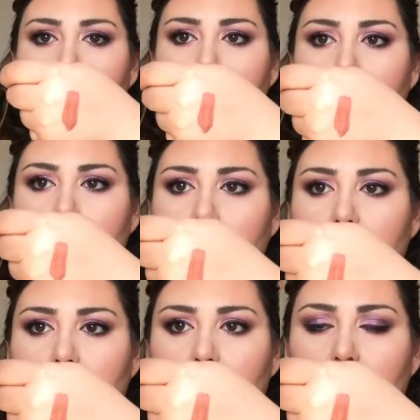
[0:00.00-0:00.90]
this
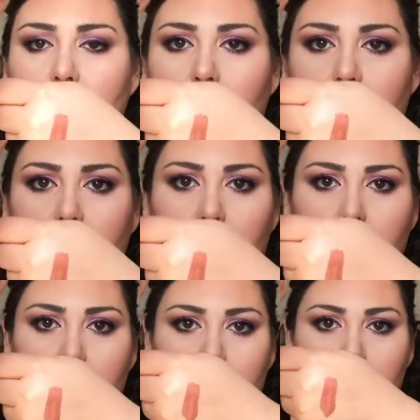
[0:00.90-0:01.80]
is how it
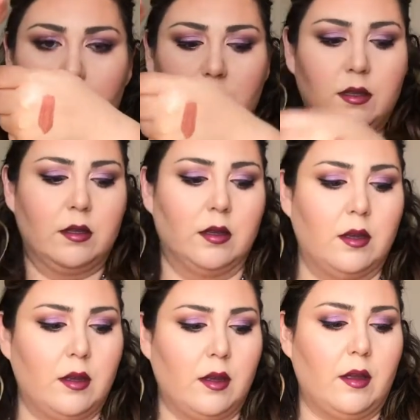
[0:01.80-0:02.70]
comes.
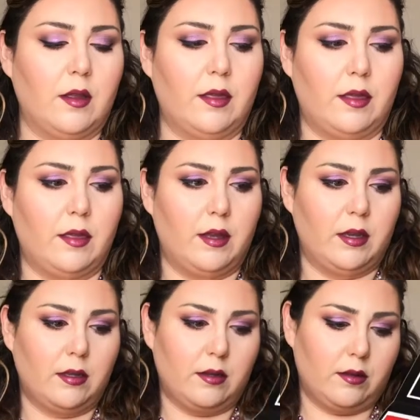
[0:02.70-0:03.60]

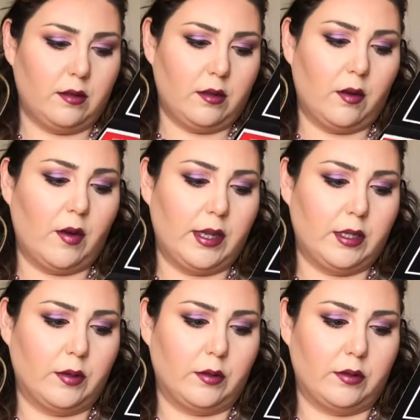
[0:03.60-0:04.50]
This, oh, I
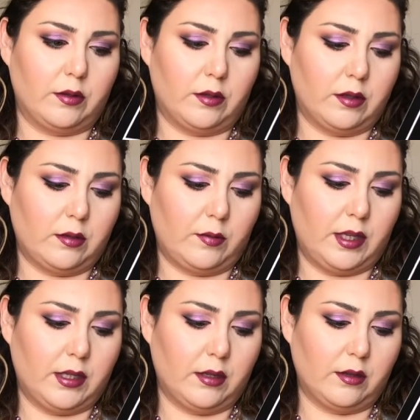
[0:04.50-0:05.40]
told you, this
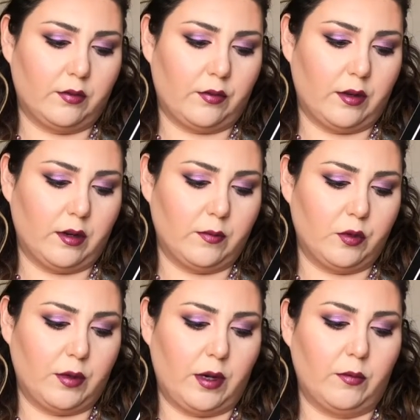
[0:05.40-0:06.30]
retails from
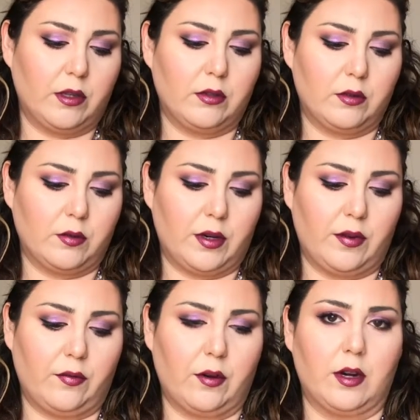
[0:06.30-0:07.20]
$21 to
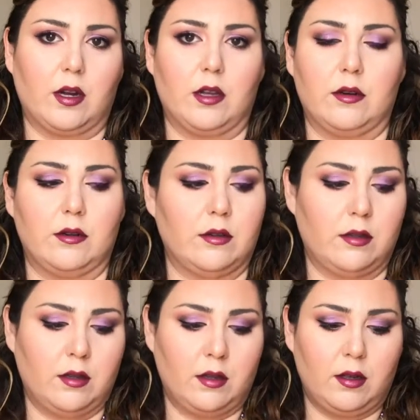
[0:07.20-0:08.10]
$24.
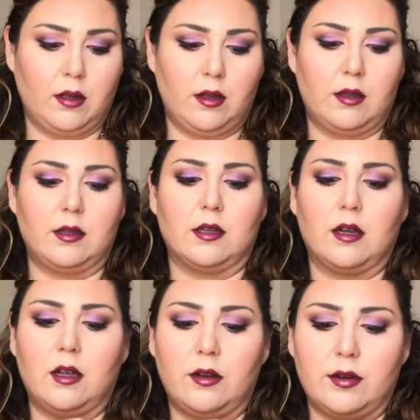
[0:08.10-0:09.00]
This
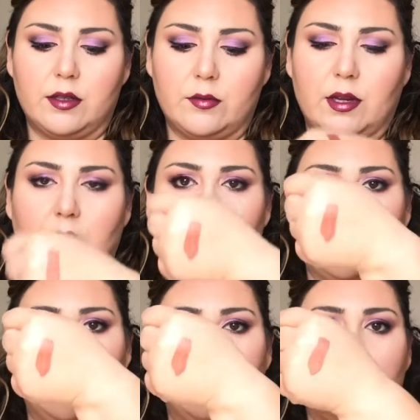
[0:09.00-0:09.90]
color is really
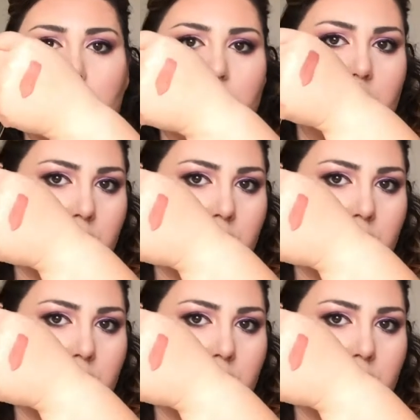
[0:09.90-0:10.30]
nice.